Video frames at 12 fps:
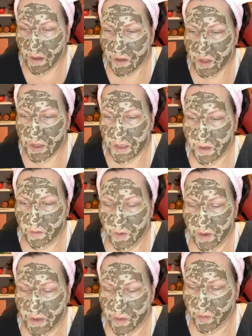ginseng
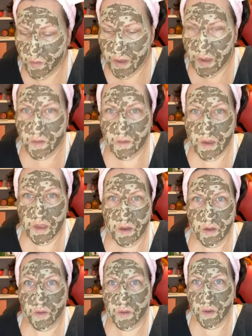root is really, really
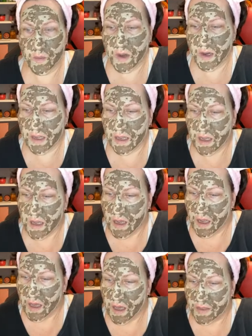good for the body.
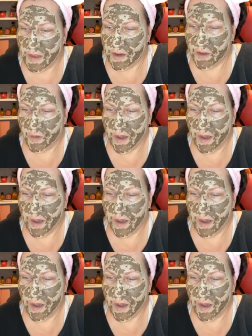And then you